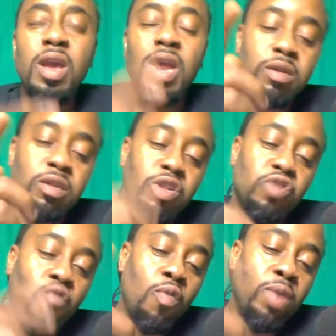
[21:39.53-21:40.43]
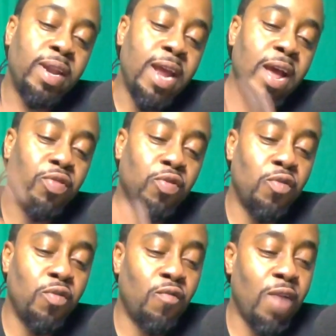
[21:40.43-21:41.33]
I was just scrolling down through
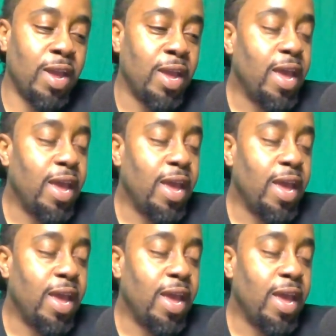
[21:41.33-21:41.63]
it, right?